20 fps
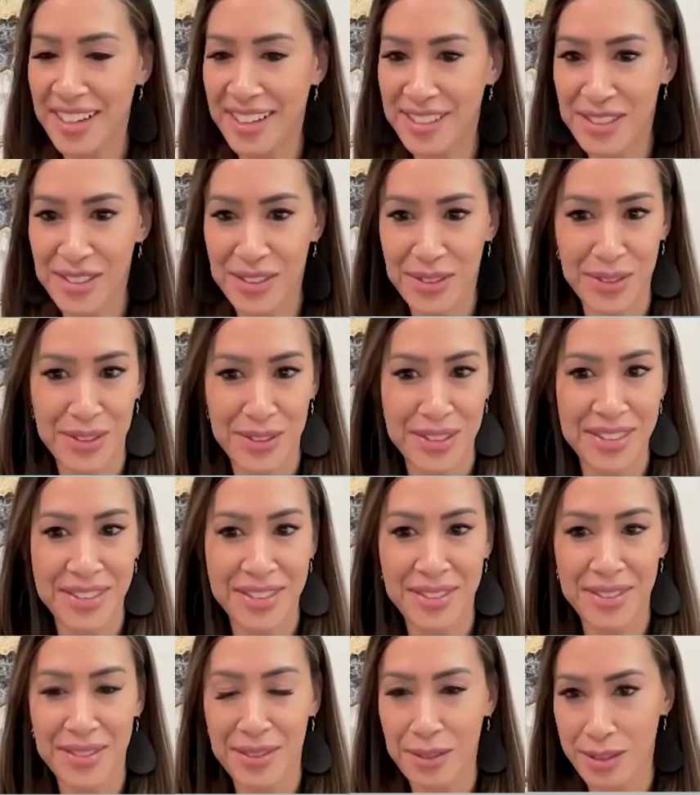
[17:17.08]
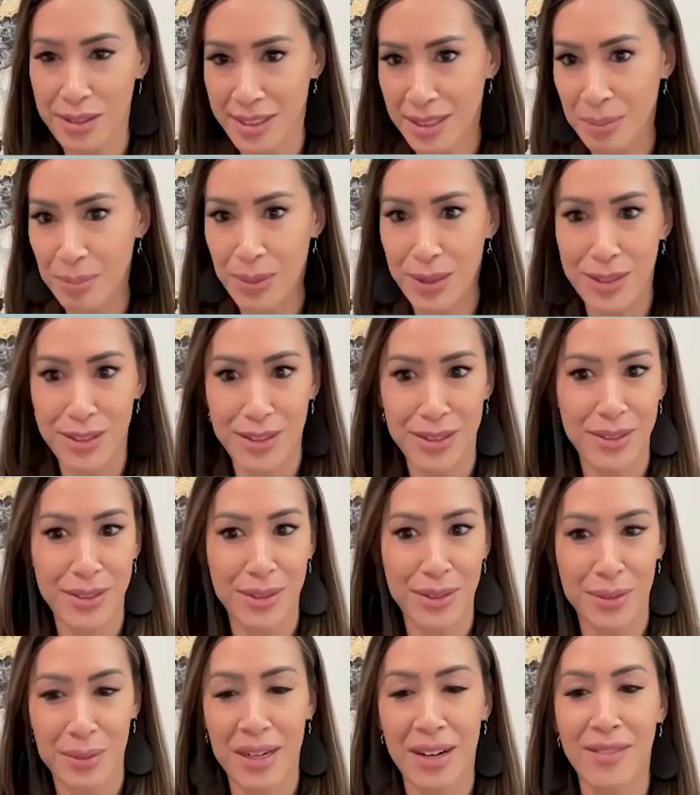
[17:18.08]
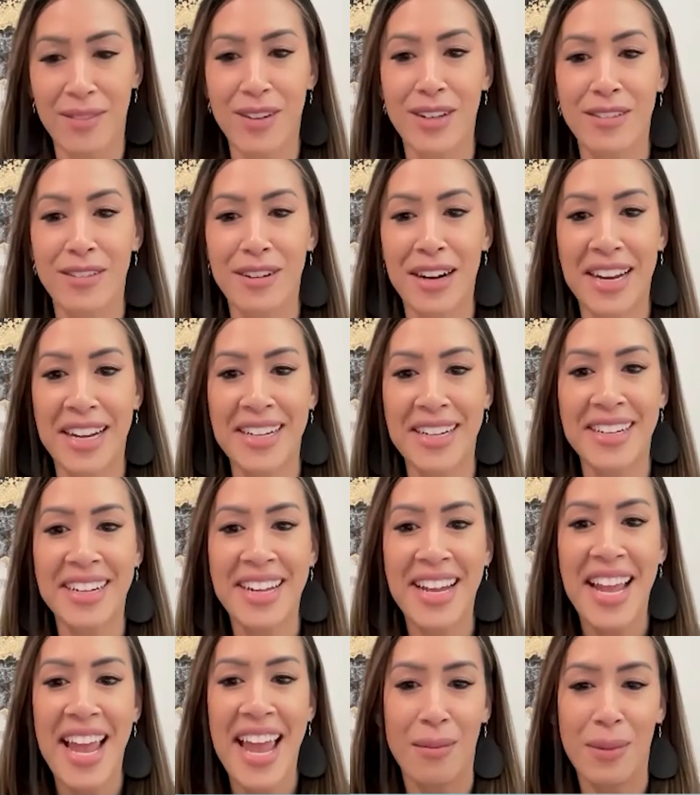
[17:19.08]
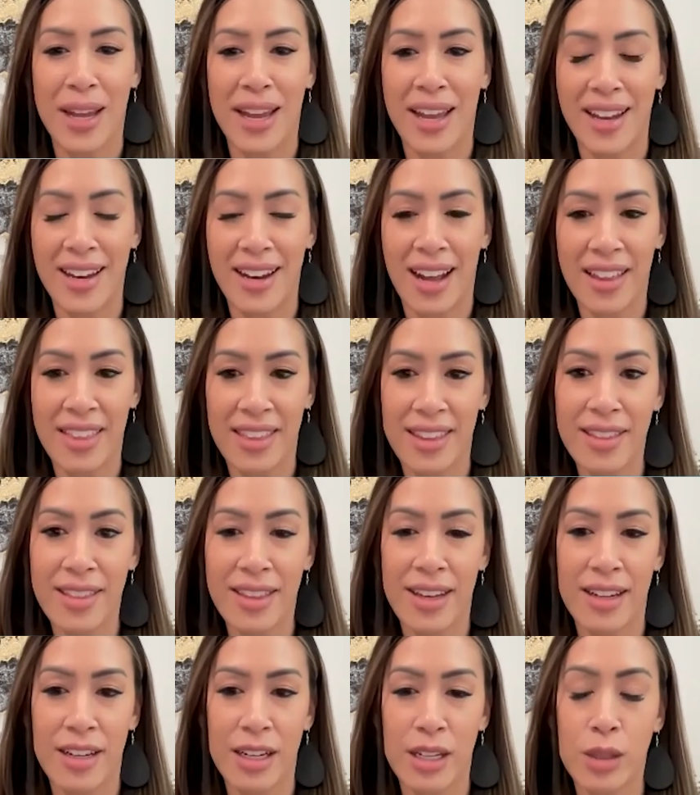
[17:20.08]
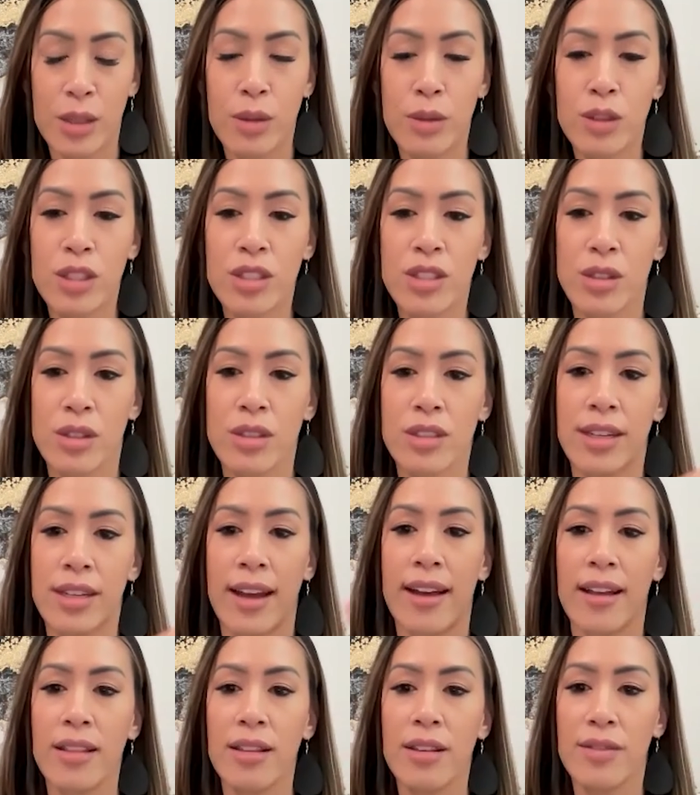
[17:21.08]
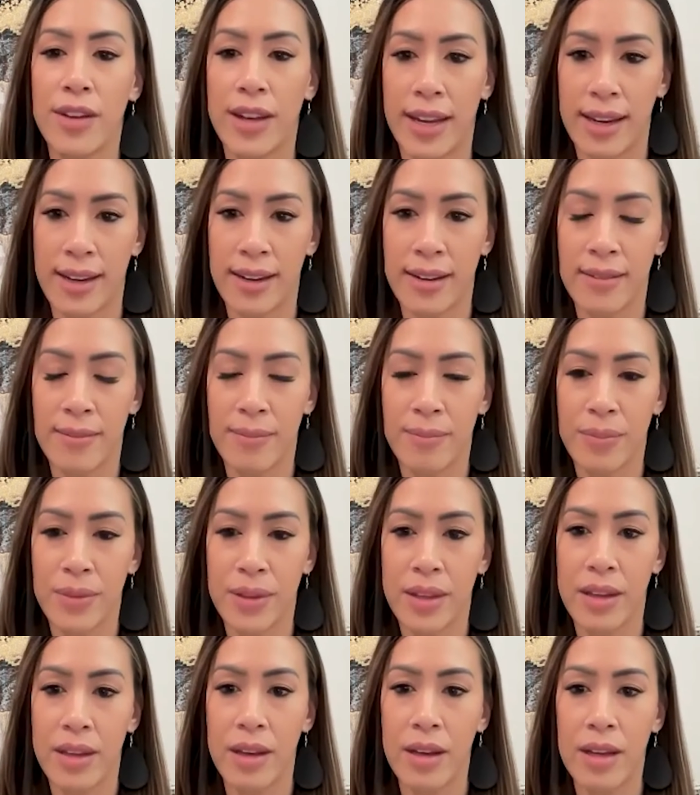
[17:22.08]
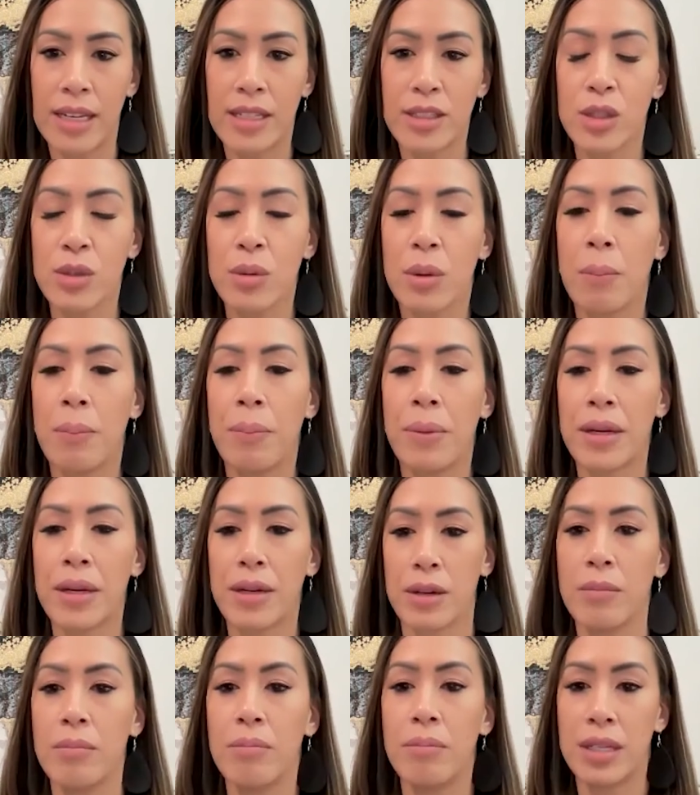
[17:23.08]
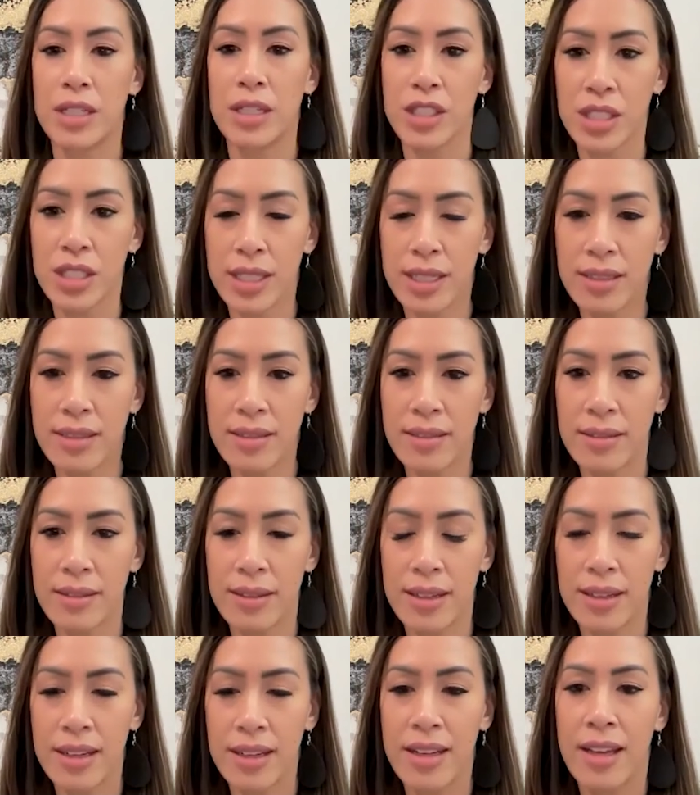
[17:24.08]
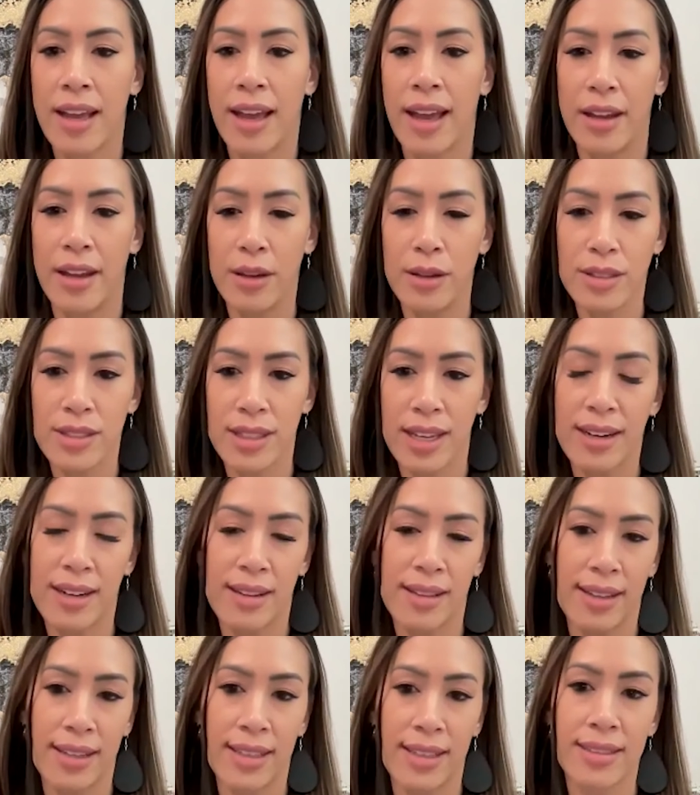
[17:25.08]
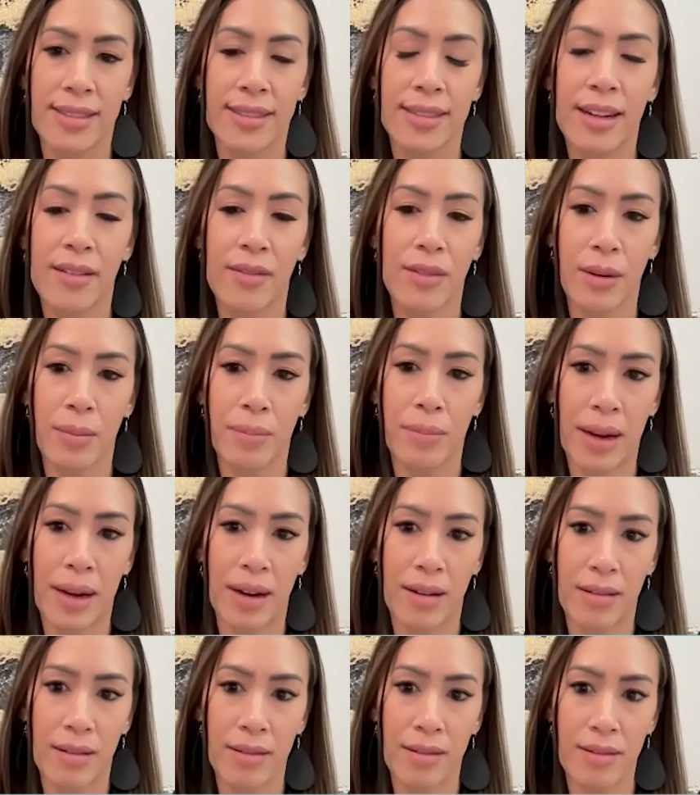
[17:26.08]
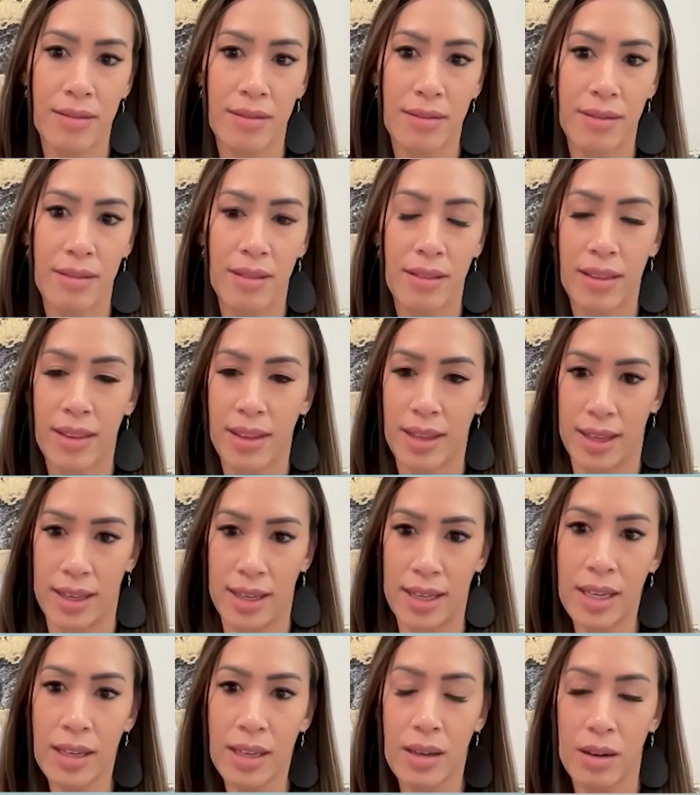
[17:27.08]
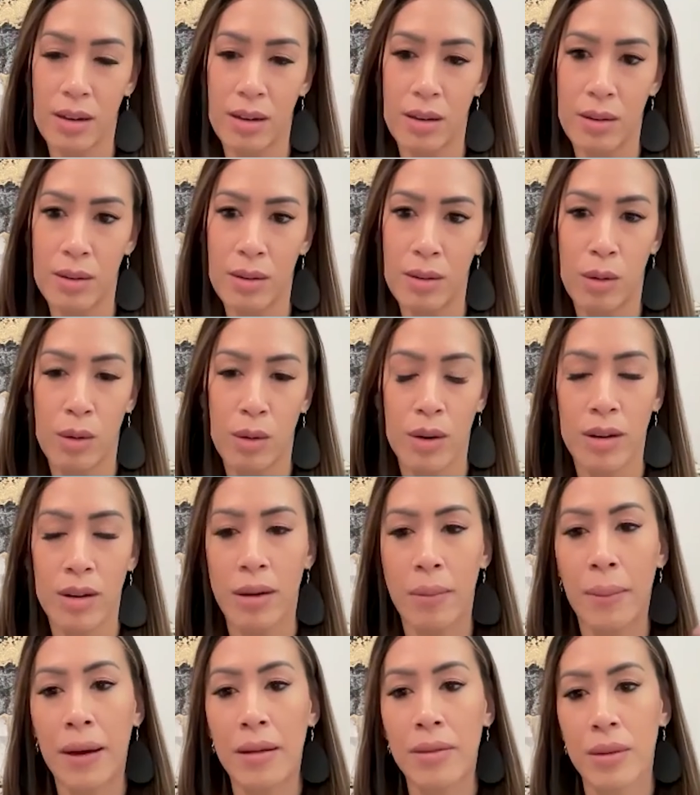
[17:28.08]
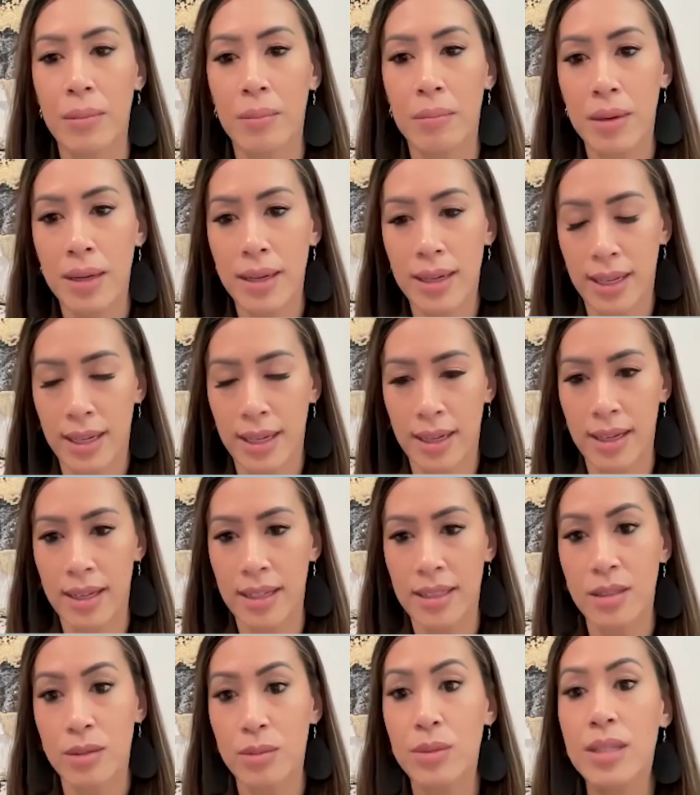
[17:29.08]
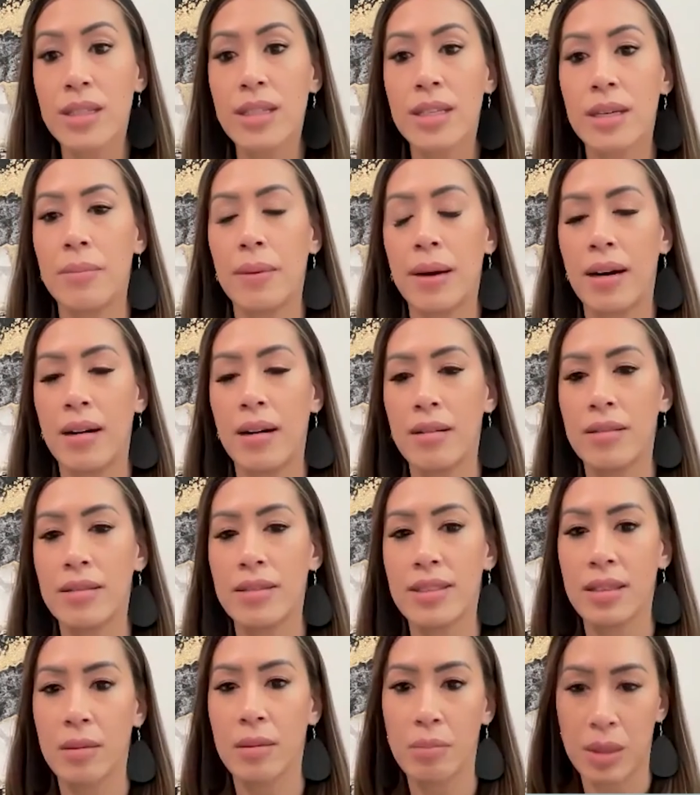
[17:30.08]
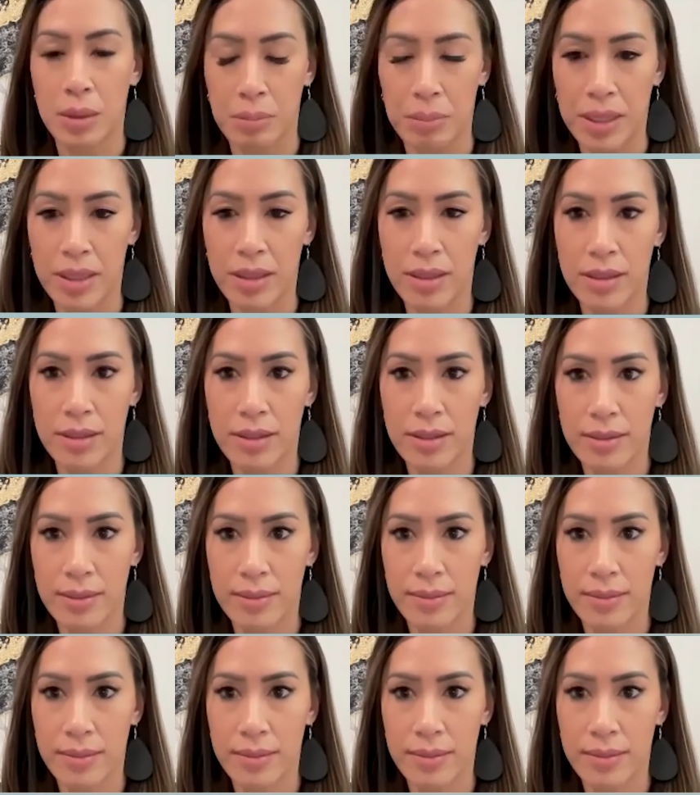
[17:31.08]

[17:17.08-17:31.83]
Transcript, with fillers: and shorts or slippers or whatever right and i think that you just start to elevate into a bigger mission and you said it like it's never about the ego or about the money. It's really about something bigger.